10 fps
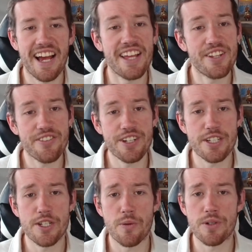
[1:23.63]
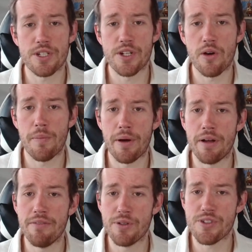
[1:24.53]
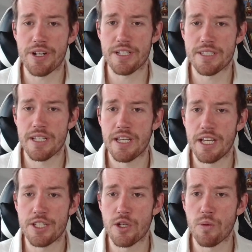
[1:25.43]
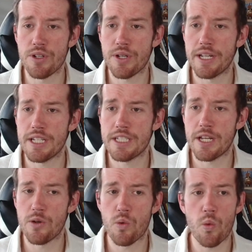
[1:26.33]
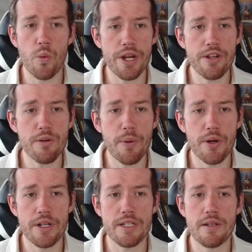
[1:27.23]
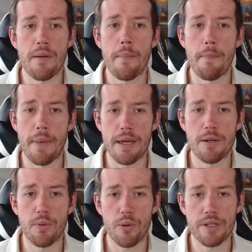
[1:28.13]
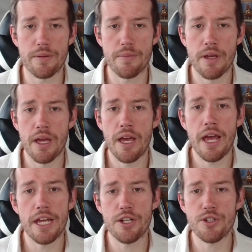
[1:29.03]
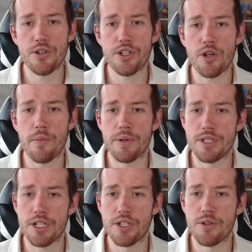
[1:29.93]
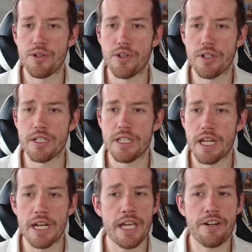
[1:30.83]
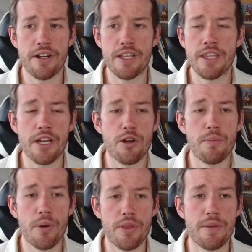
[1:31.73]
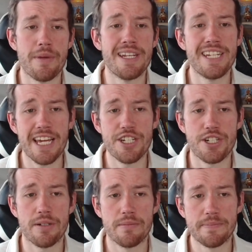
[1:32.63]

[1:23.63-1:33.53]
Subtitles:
The other reason you want to know about infiltrators is you want to understand where your opponent may deploy them and ensure you don't position your units in an area that could put them in danger.